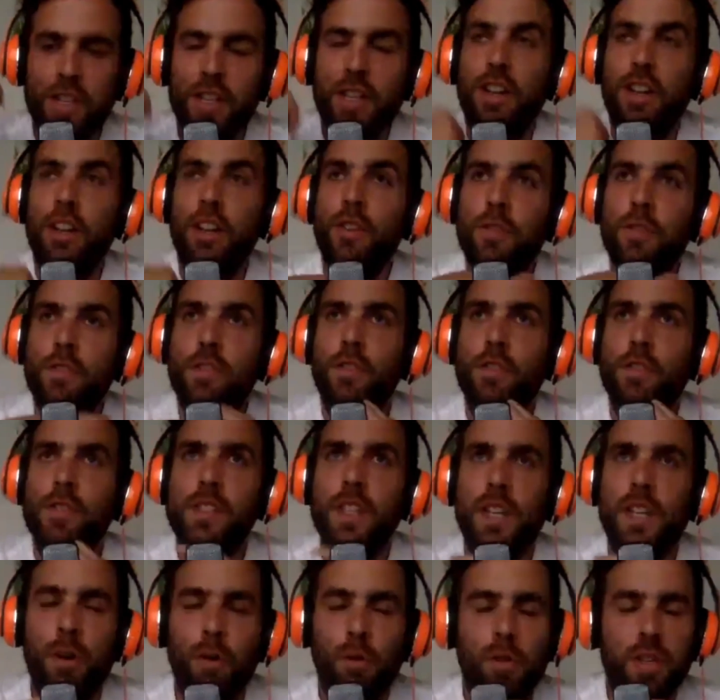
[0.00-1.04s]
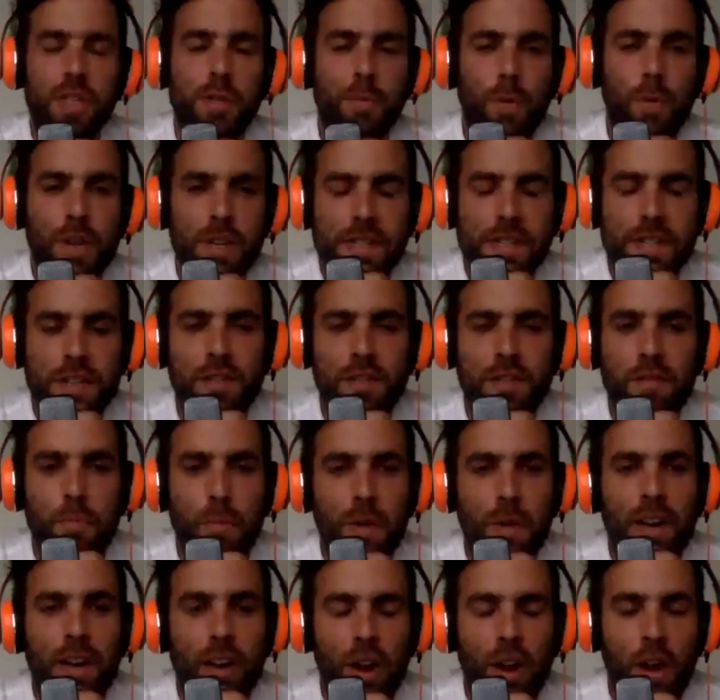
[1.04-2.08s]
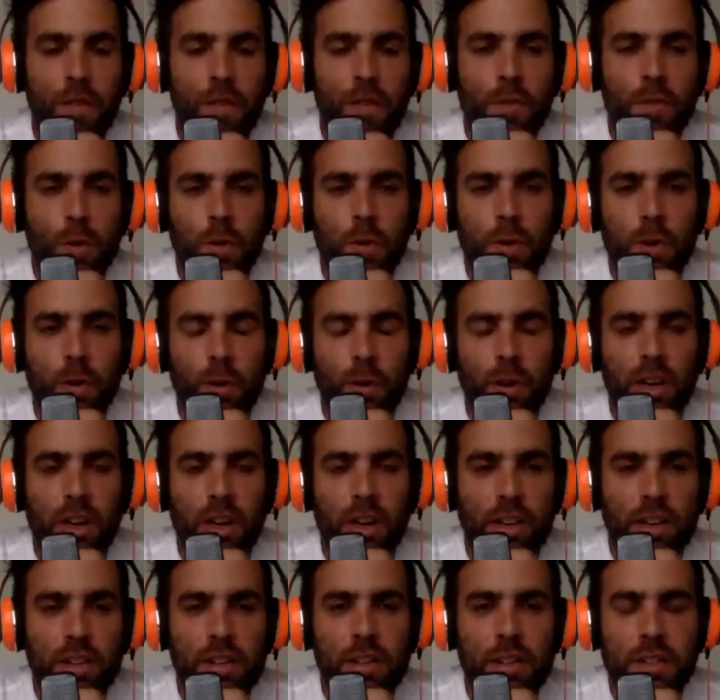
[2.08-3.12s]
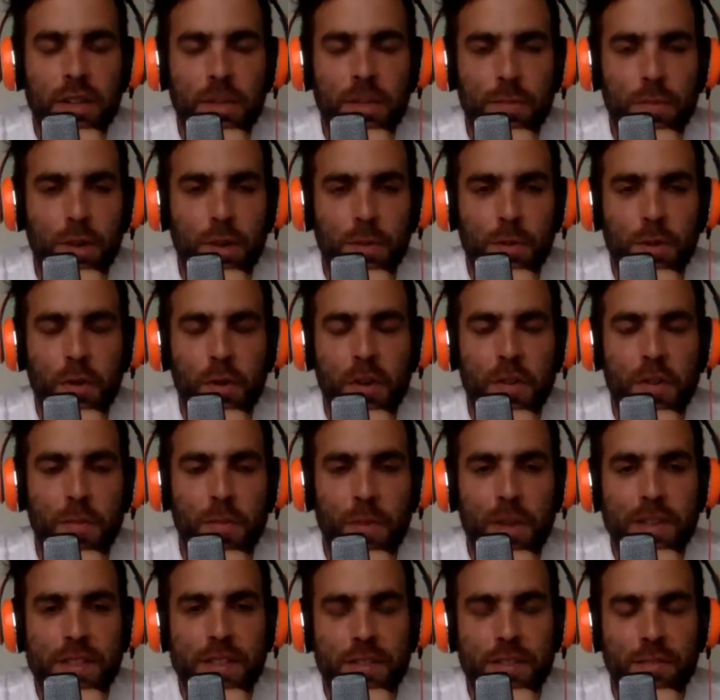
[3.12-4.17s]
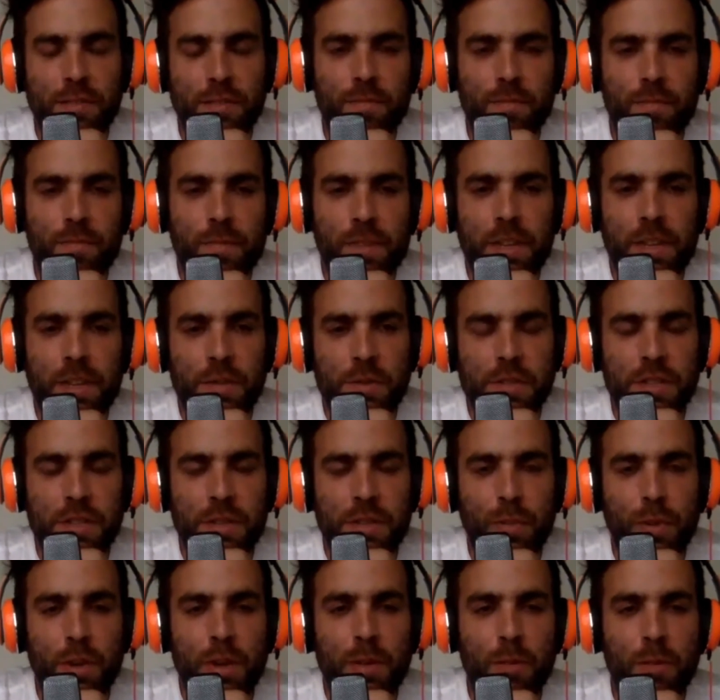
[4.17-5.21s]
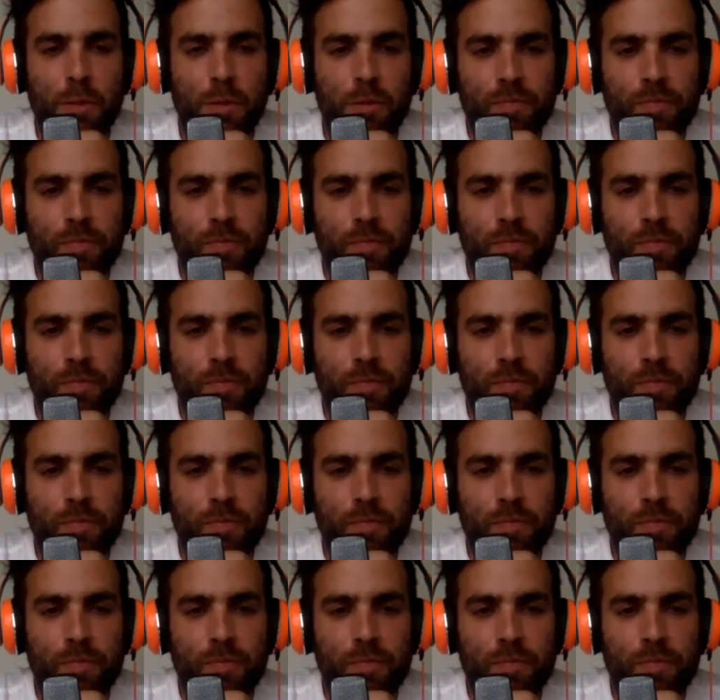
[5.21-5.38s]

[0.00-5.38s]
Who's the coolest person you've met over your career? Because I'm sure you've met some interesting people.